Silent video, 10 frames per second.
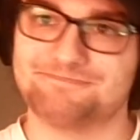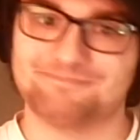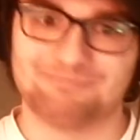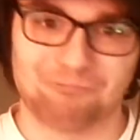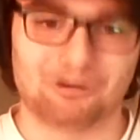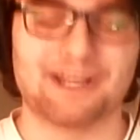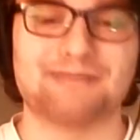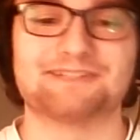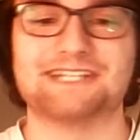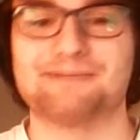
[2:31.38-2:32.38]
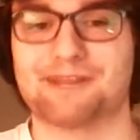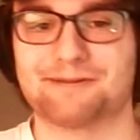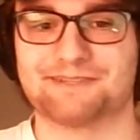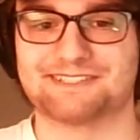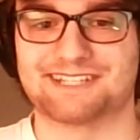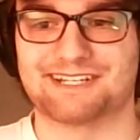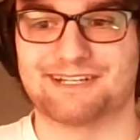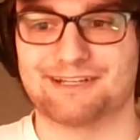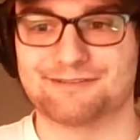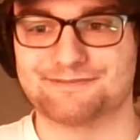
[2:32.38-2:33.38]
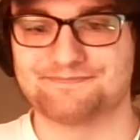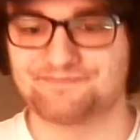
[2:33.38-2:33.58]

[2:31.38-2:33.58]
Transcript: weren't able to keep that up in the second half.